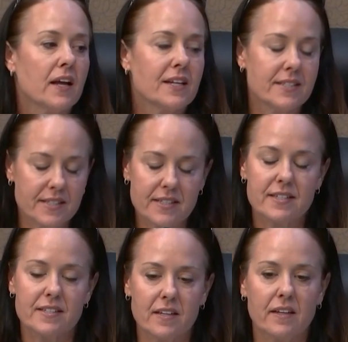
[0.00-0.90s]

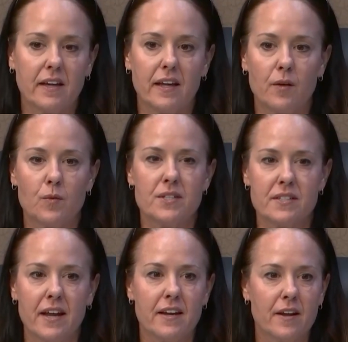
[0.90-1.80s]
consistently it was
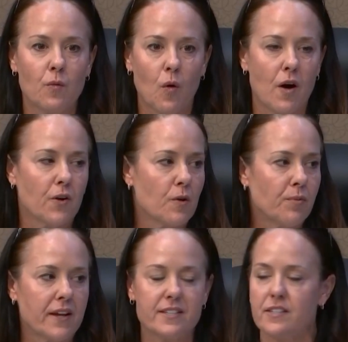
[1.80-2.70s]
standing water in
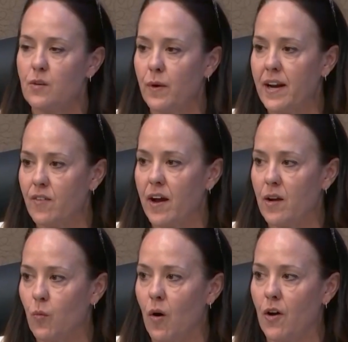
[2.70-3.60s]
places that we never
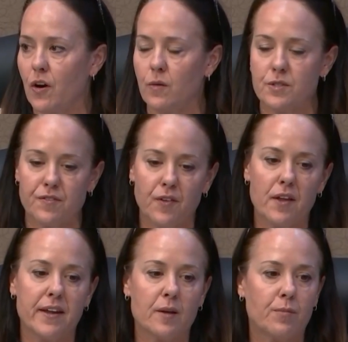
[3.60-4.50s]
had water. It was
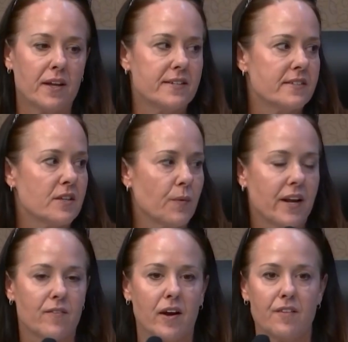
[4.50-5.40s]
flooding in places that we
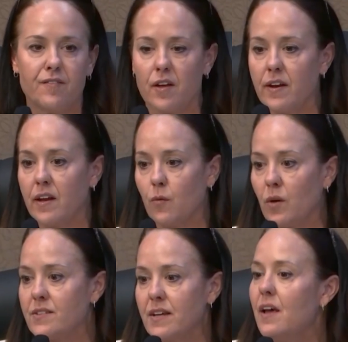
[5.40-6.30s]
never had flooding. It
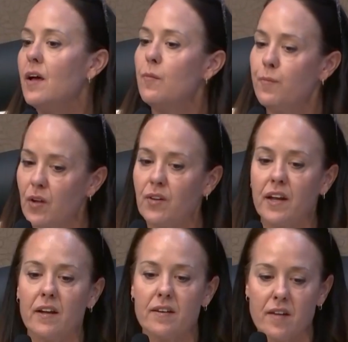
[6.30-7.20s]
was
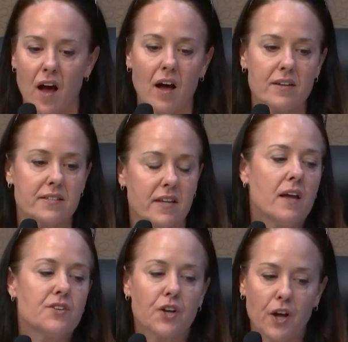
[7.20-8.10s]
building docks
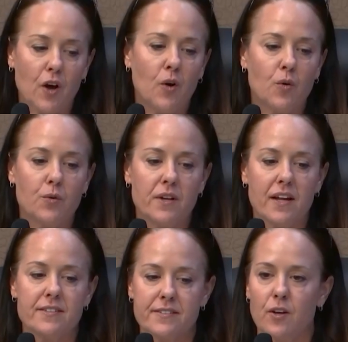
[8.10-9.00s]
to code
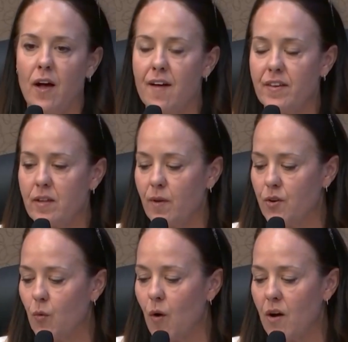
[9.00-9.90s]
and still having them
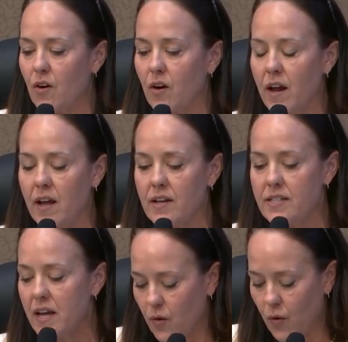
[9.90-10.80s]
underwater.
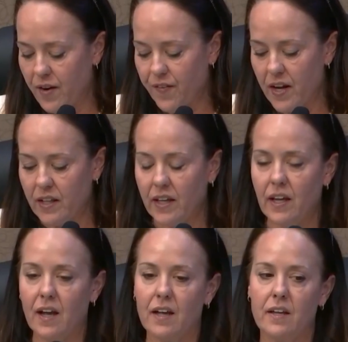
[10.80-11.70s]
And quite
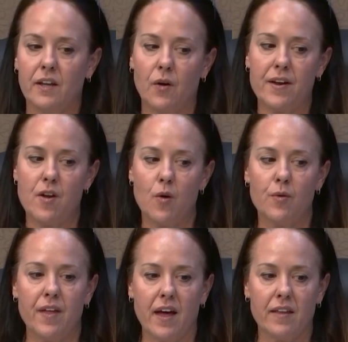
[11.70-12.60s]
frankly, you know, I
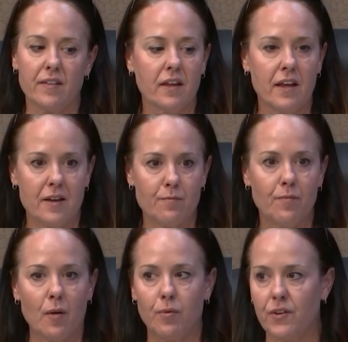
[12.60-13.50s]
know that Ian
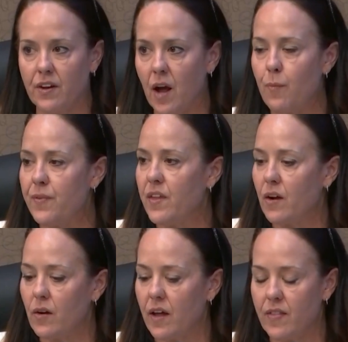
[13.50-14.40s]
bubbled it up, and the
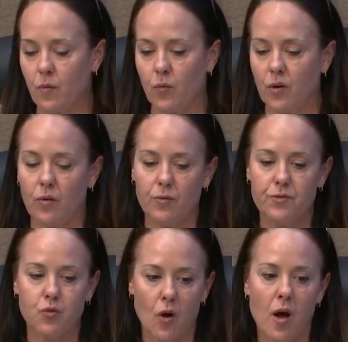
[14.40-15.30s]
and the real
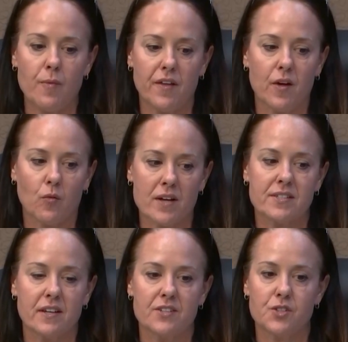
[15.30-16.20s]
trauma that
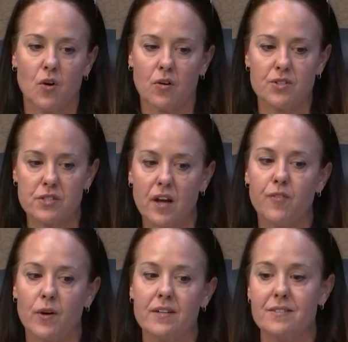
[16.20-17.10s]
residents are
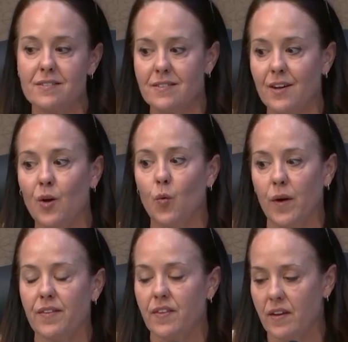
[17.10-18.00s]
suffering still
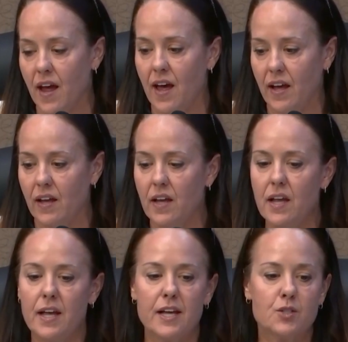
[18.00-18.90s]
with today
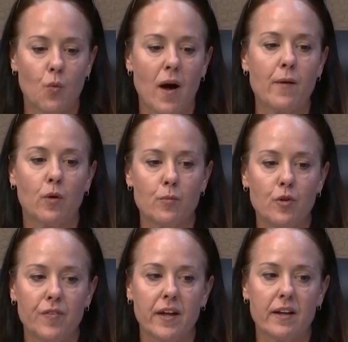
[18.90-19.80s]
is why we're
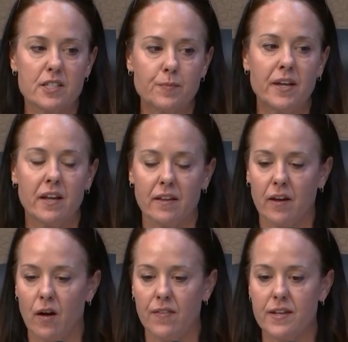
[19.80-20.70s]
moving
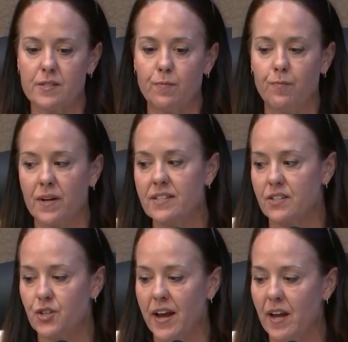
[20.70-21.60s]
expediently on this. But it's a
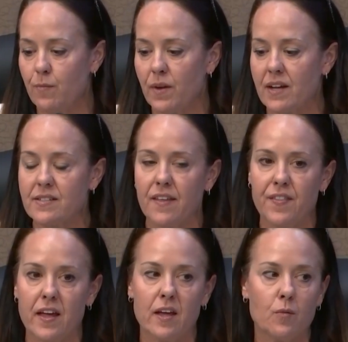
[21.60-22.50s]
shame because I
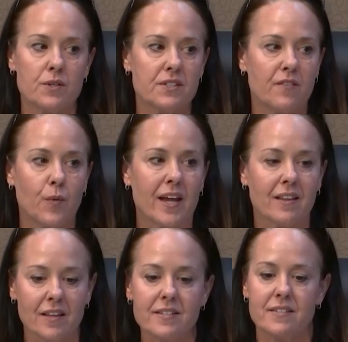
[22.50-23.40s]
think it was if we had
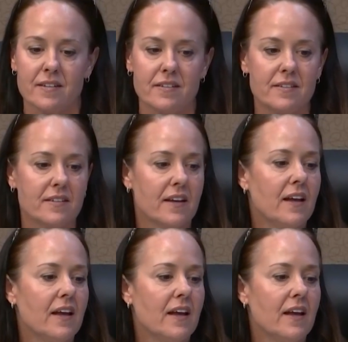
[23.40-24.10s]
listened